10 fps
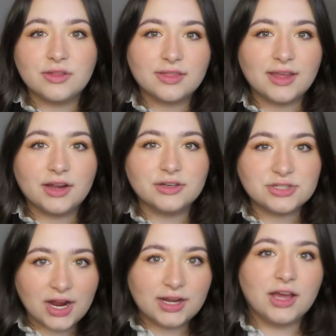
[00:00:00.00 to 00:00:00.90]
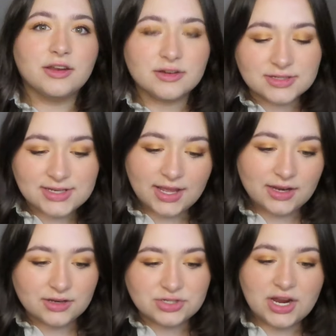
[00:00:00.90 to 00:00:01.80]
that they're trying to
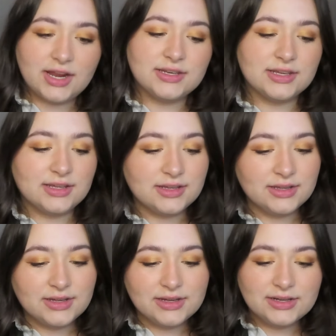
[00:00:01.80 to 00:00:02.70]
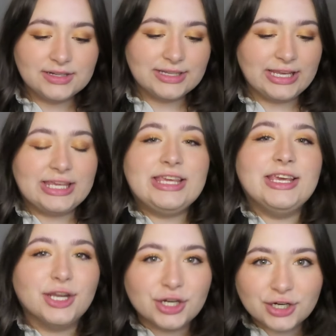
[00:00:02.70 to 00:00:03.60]
understand and trying to like
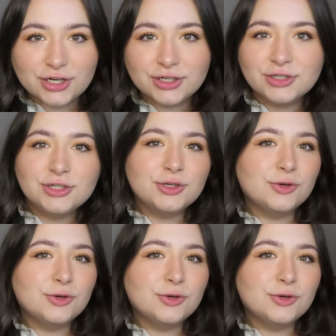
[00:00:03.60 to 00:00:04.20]
hear